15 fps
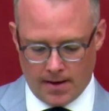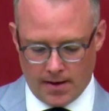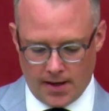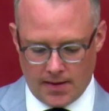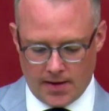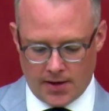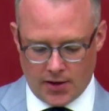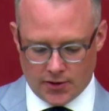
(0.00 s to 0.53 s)

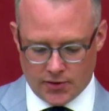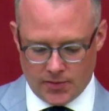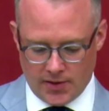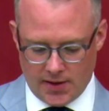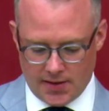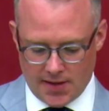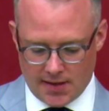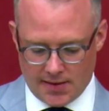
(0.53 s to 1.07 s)
And that ultimately
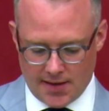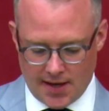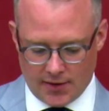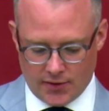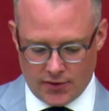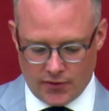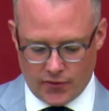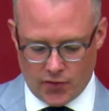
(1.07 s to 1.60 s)
debt, doubt,
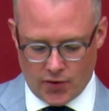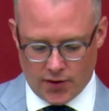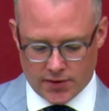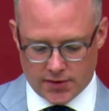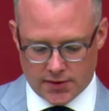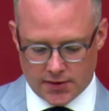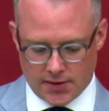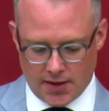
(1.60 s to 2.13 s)
and
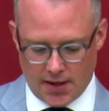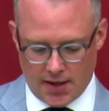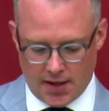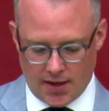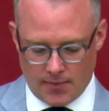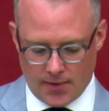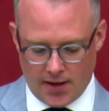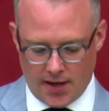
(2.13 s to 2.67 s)
divorce
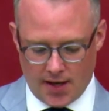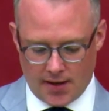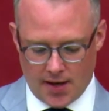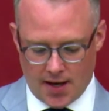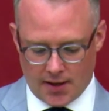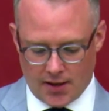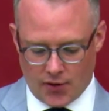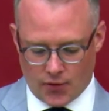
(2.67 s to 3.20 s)

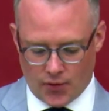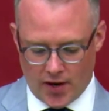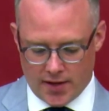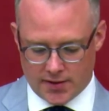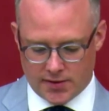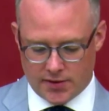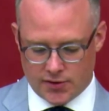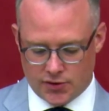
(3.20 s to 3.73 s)
cannot
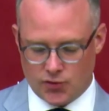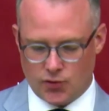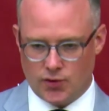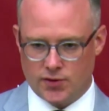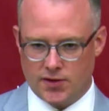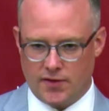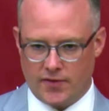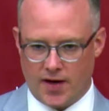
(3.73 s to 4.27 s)
erase the
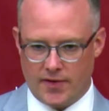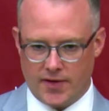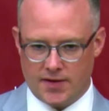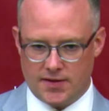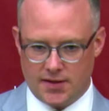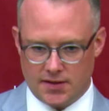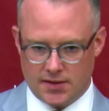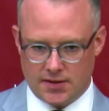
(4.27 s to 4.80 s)
source of
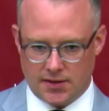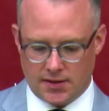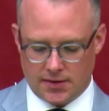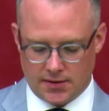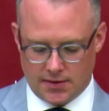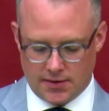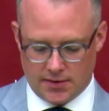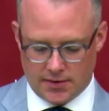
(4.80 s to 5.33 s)
authenticity,
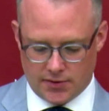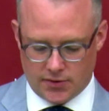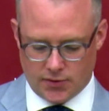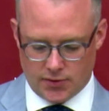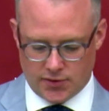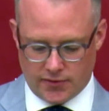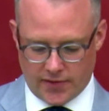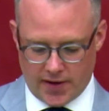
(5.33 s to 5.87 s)
the
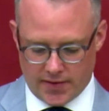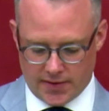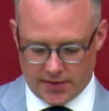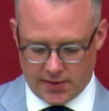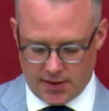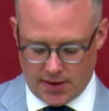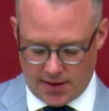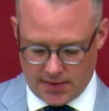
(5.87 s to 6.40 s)
source of
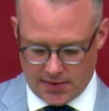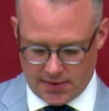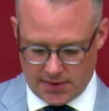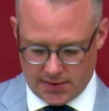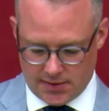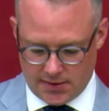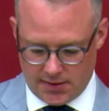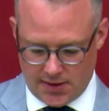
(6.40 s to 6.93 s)

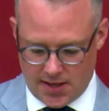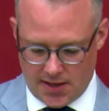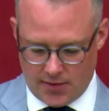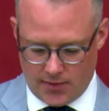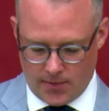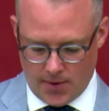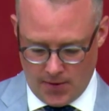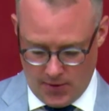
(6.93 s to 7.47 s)
authenticity,
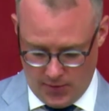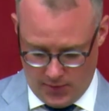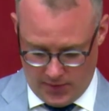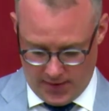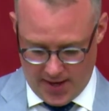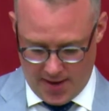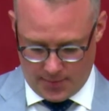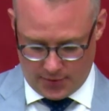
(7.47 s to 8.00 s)
with a
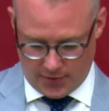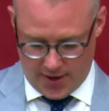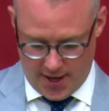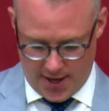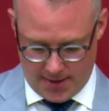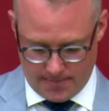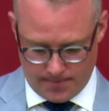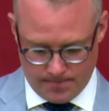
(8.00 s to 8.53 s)
capital A.